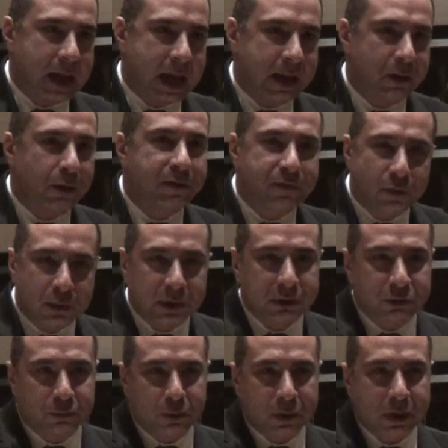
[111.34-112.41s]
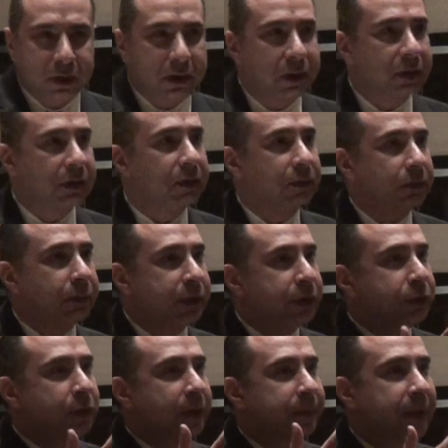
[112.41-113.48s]
I look forward to work with
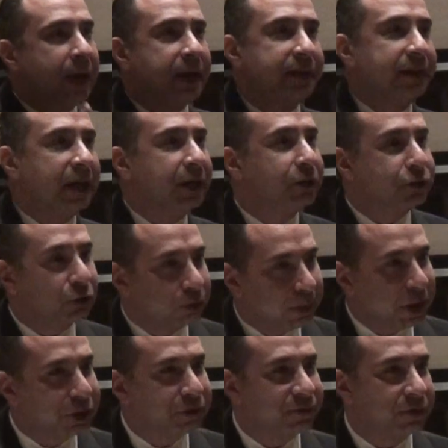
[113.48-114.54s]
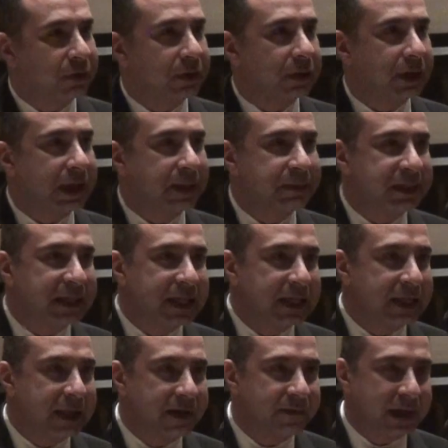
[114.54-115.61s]
you, Rabbi. Thank you so much for
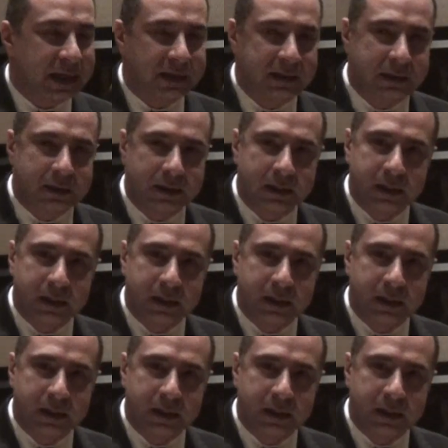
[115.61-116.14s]
emceeing the event.